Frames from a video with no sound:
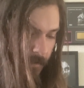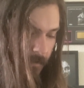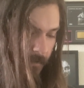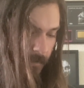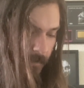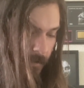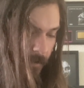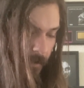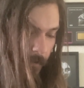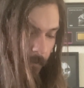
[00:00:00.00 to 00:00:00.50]

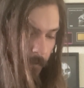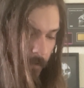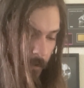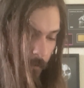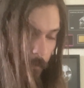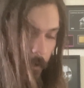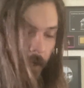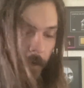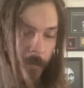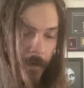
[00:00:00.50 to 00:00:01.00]
you know, you
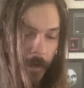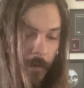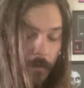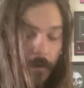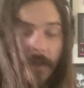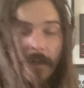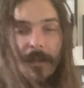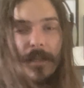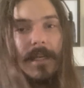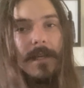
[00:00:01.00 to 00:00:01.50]
want to be able
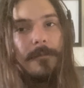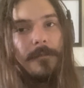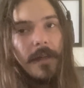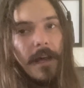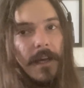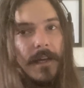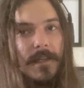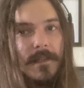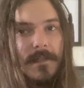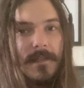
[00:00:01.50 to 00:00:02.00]
to keep
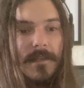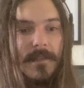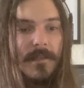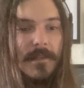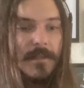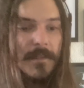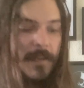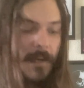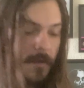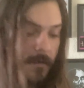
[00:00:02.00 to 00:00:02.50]
that
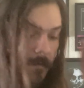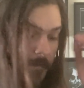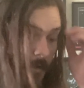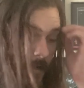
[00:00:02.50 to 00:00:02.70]
consistent sound.